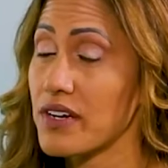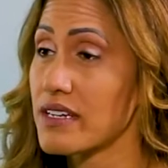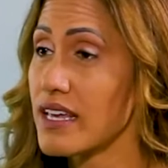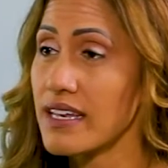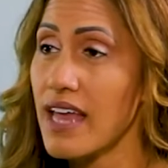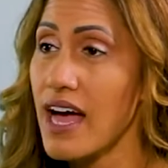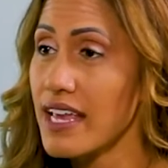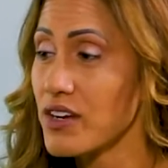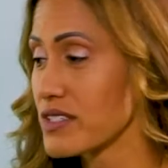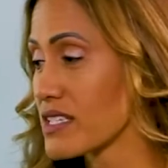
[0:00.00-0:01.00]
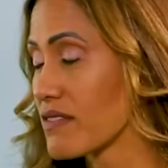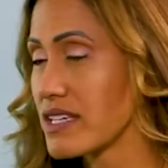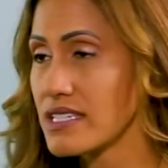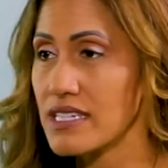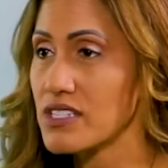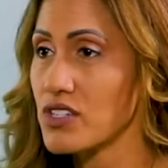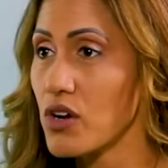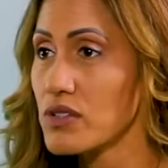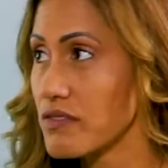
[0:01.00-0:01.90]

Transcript: and 9 or 76, they're all